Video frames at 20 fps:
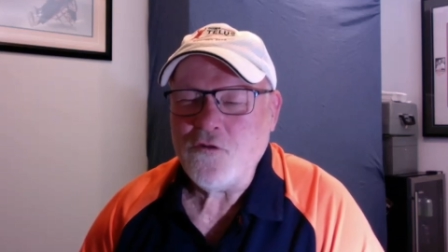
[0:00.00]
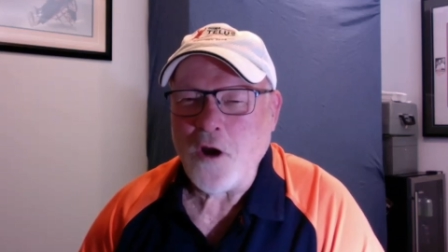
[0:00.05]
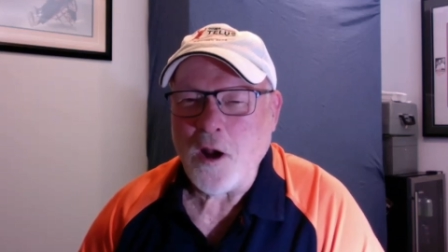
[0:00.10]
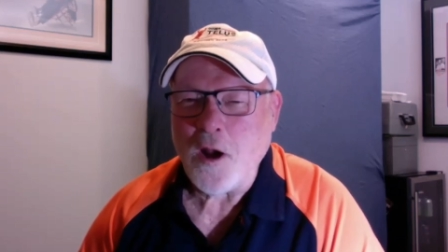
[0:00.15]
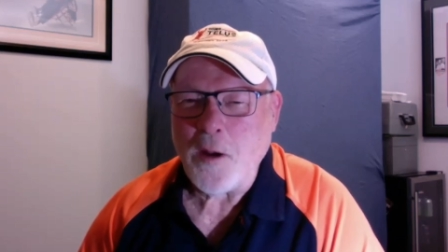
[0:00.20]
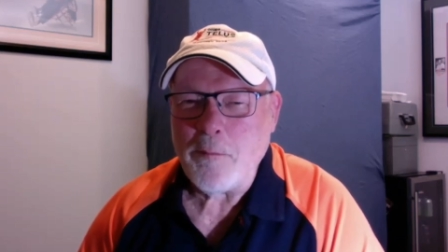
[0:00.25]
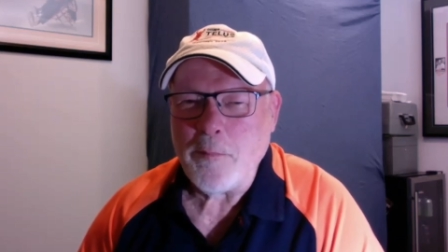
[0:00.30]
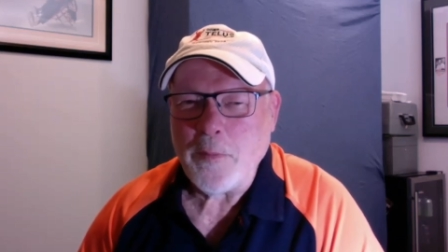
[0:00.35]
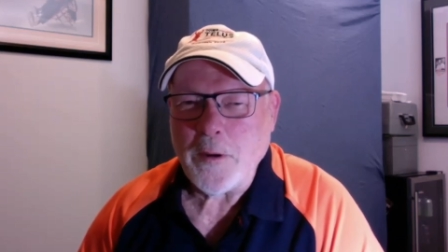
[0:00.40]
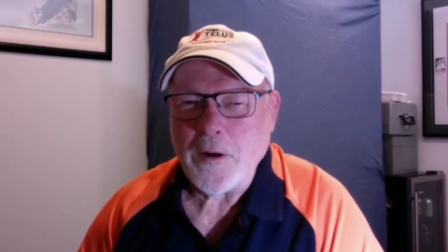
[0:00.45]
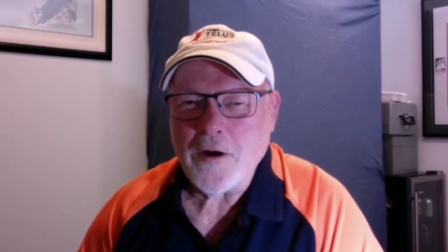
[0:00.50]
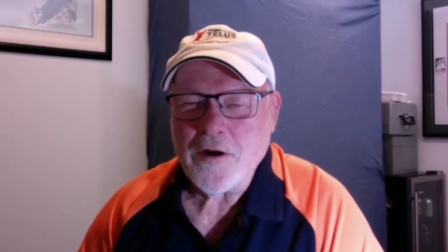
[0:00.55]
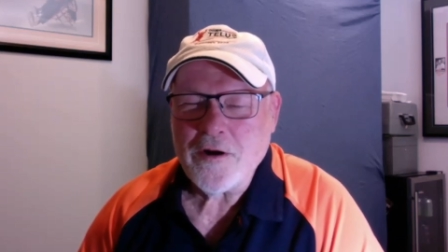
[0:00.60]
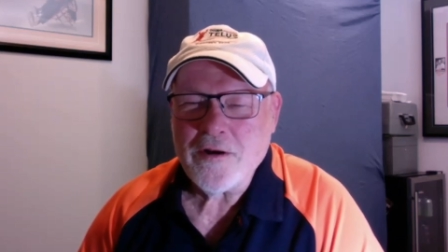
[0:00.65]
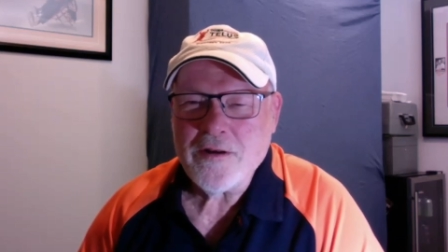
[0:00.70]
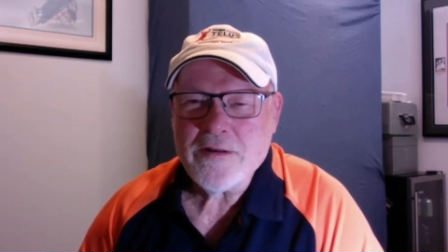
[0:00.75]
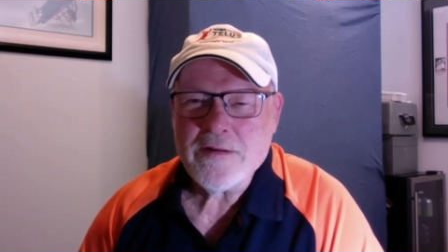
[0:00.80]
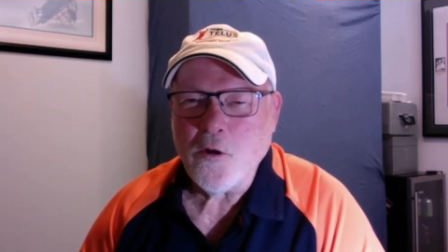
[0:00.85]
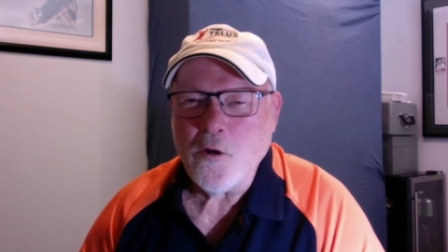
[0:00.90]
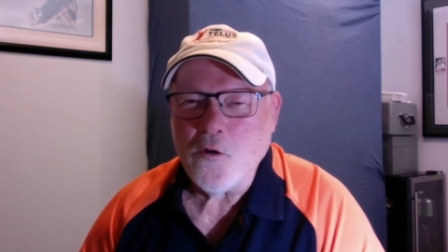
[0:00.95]
John um,
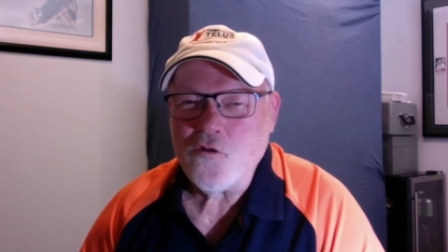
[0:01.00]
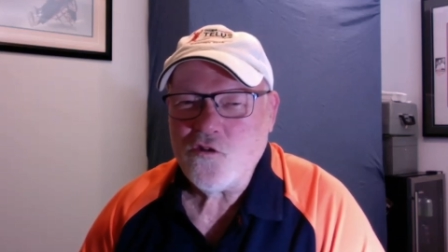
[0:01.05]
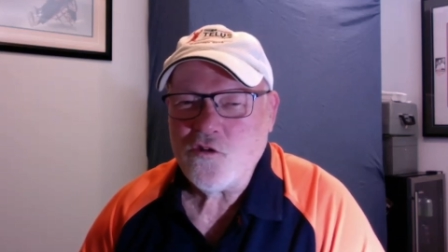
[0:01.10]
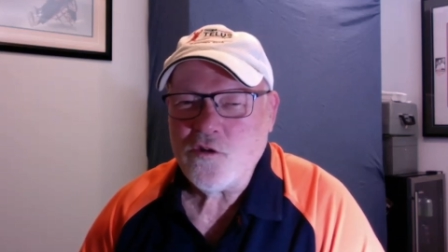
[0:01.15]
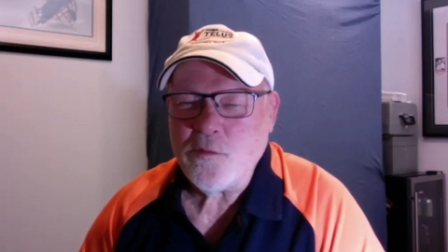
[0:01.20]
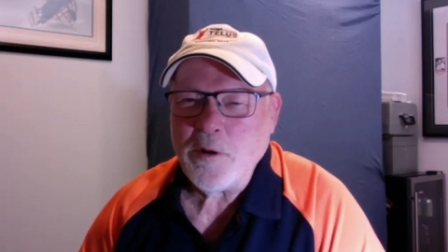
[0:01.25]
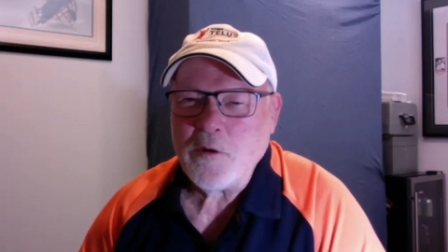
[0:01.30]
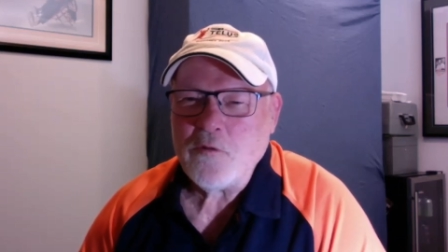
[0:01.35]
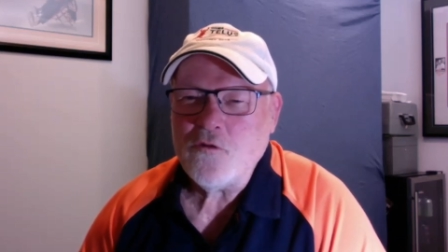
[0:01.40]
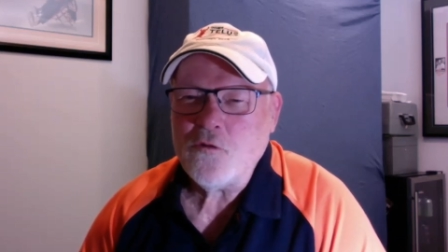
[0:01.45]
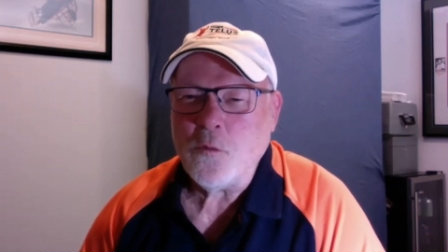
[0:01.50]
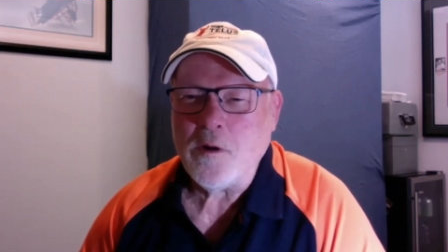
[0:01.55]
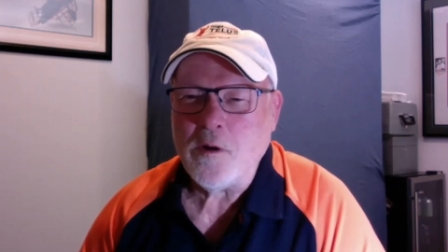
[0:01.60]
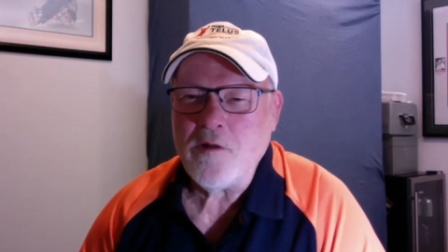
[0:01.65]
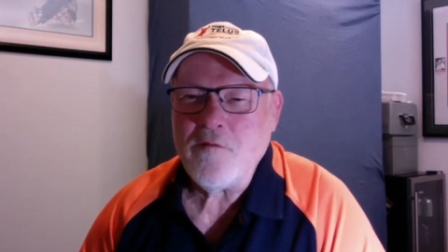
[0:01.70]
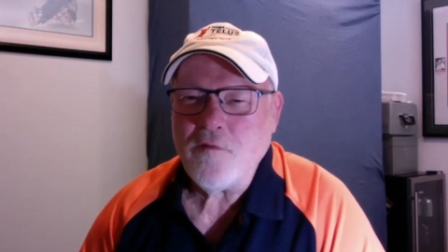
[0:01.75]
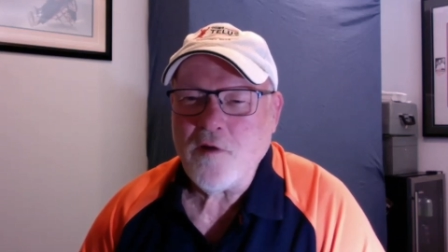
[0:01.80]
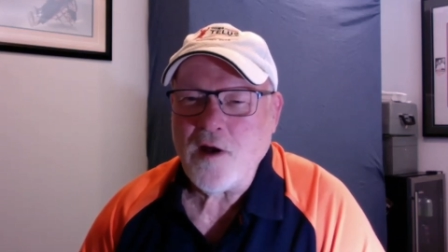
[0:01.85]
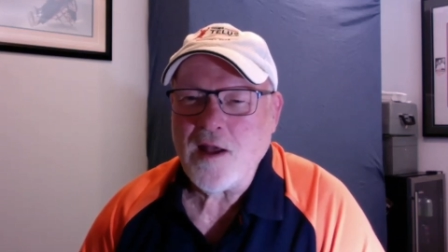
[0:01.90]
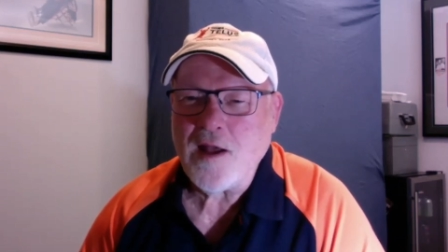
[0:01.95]
Bird, coached about
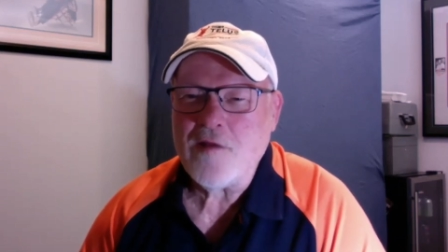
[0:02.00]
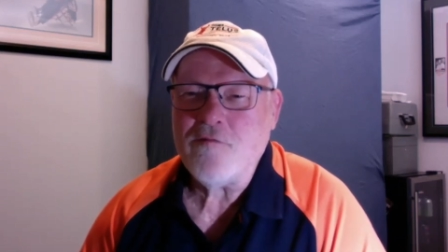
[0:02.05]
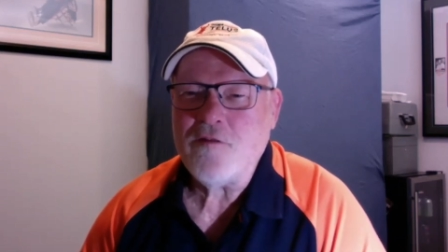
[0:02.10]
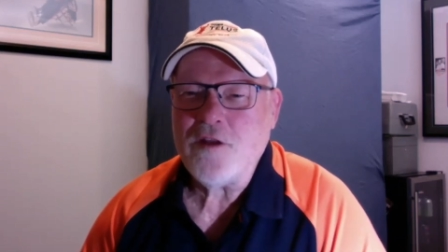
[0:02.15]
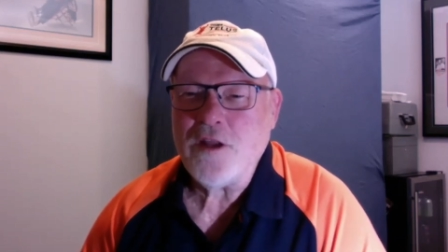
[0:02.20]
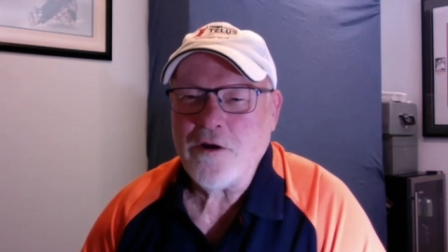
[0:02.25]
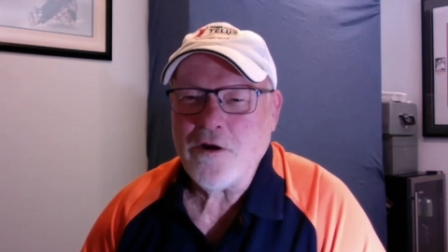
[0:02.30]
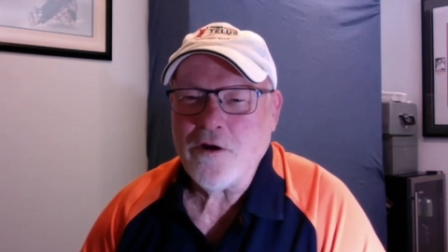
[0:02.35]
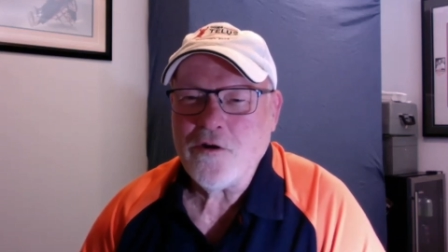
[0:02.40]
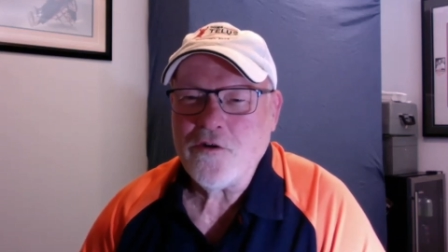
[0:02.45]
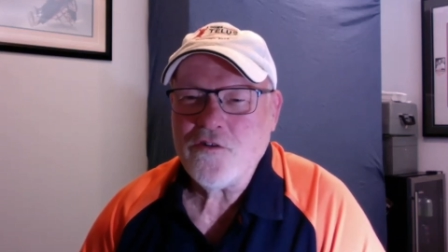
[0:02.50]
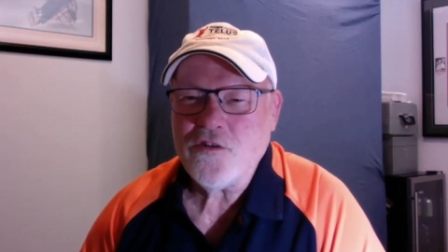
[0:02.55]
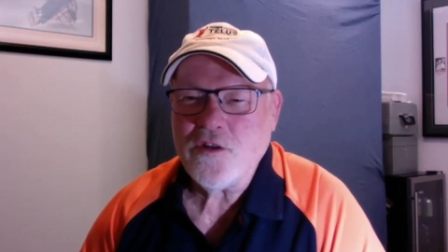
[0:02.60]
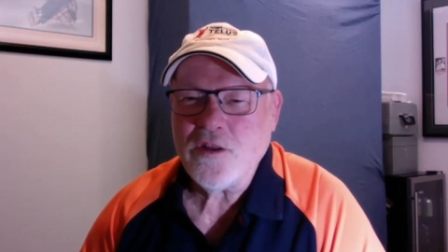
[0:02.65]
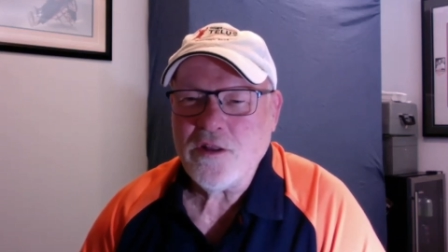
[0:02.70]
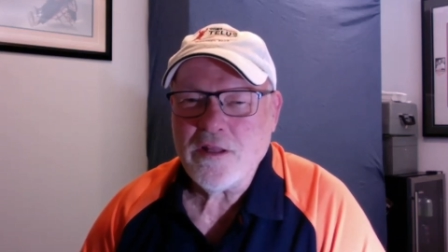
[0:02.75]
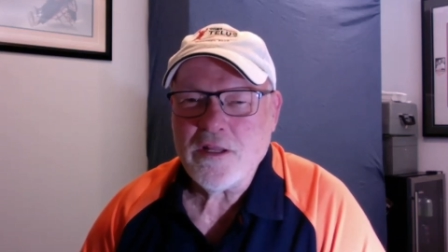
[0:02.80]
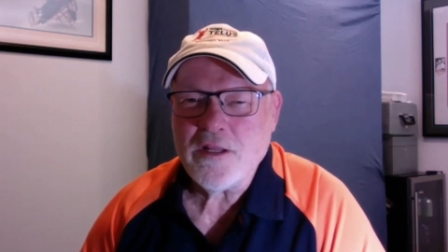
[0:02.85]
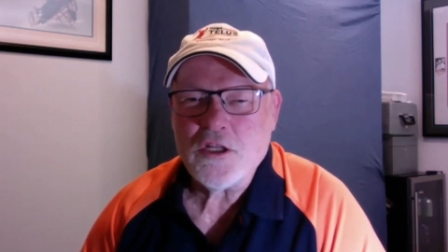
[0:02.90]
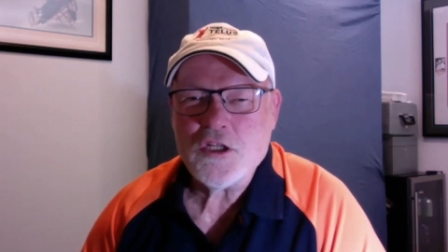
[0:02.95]
twenty-five years
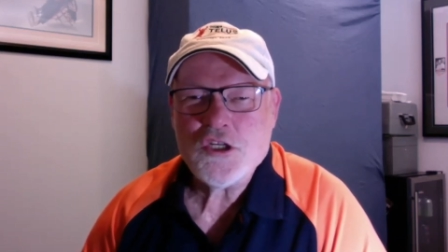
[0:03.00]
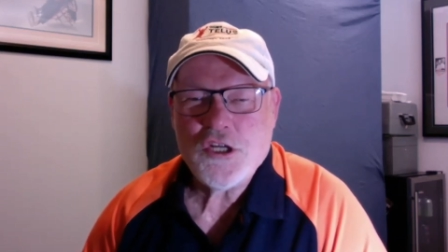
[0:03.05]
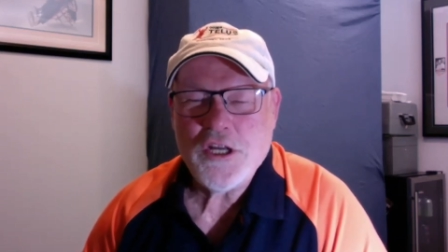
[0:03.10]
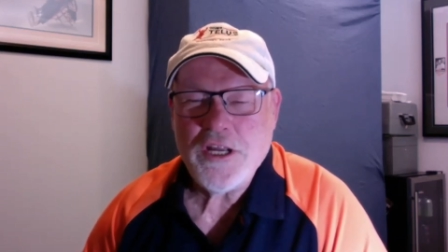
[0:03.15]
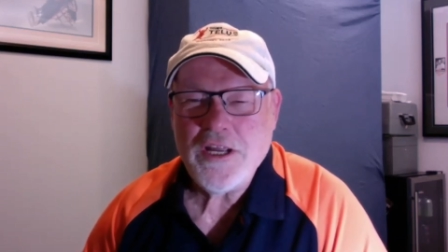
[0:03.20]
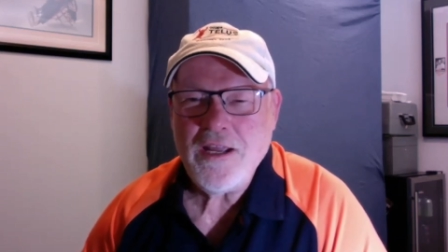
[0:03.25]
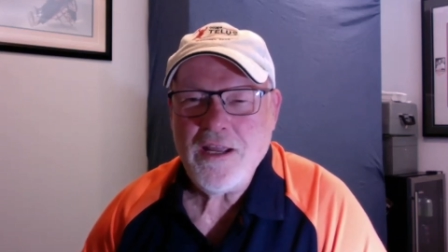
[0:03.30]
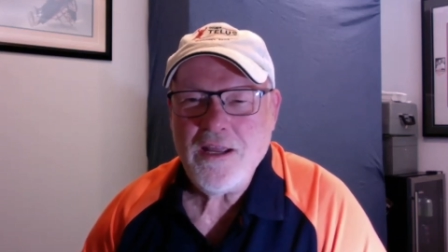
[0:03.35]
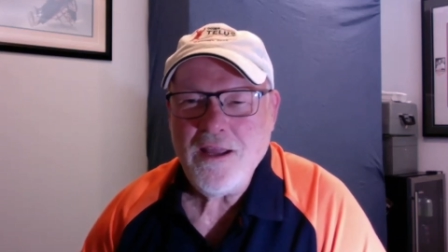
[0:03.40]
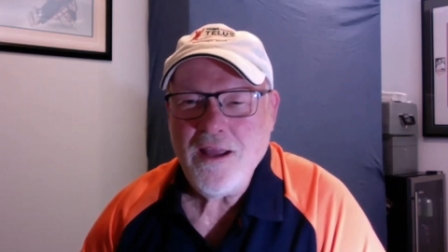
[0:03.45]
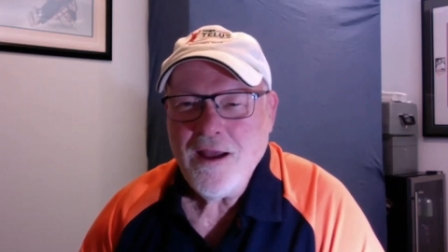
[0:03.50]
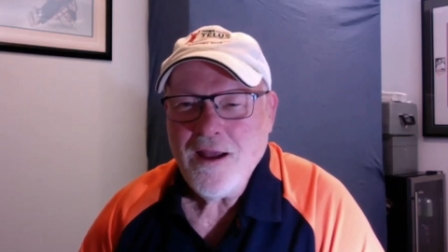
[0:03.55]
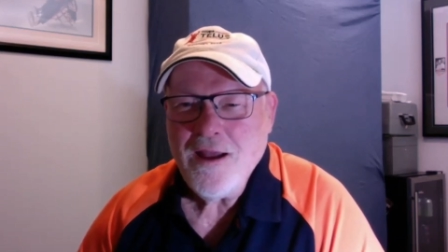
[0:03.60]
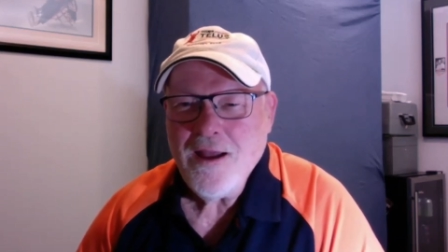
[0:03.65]
in the G,